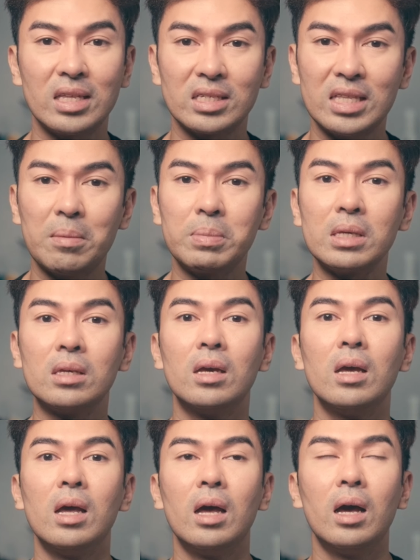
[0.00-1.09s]
and snappy.
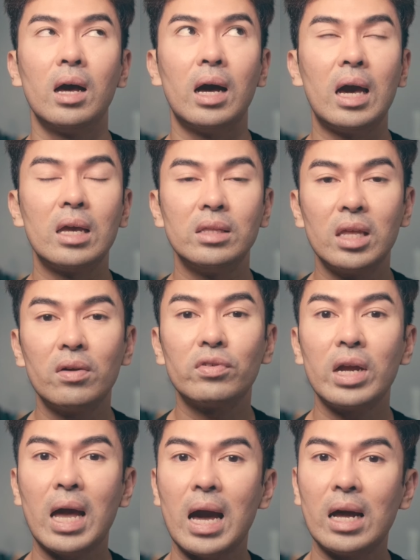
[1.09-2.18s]
I never
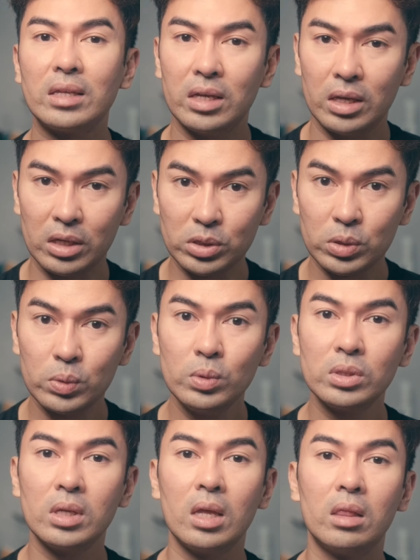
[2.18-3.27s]
had
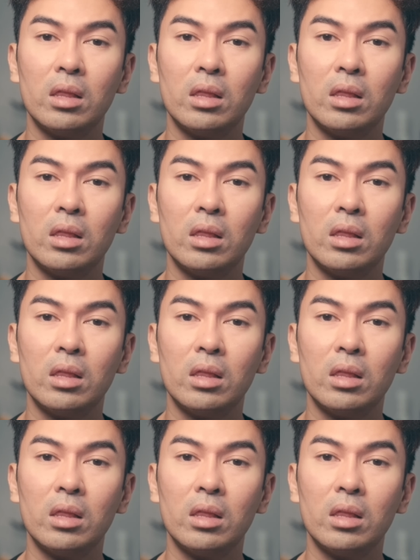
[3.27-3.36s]
issues in